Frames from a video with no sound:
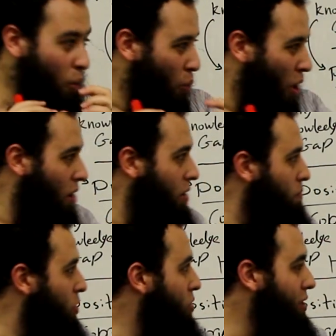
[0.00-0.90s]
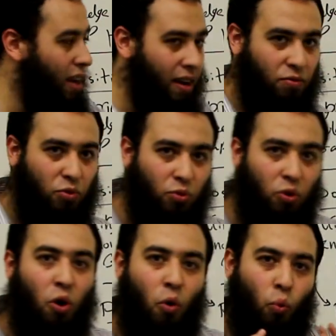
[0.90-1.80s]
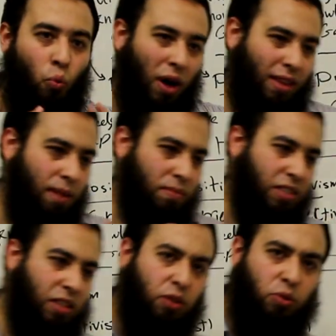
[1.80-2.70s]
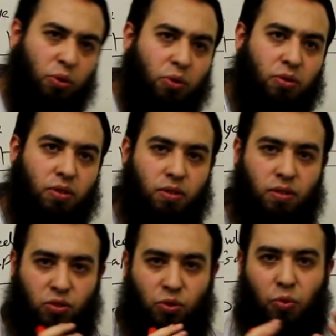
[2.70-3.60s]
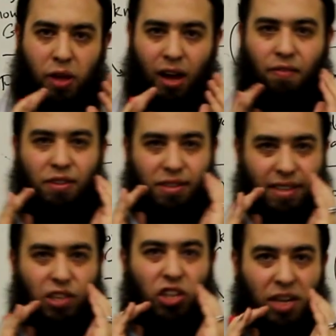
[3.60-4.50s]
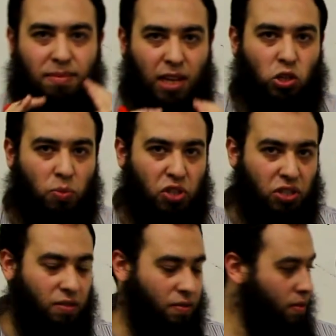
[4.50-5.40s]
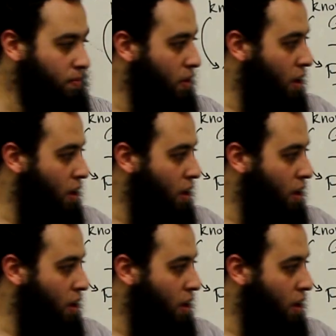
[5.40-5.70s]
Why? Because I have to know what I'm seeking to know. So we have research aims and objectives.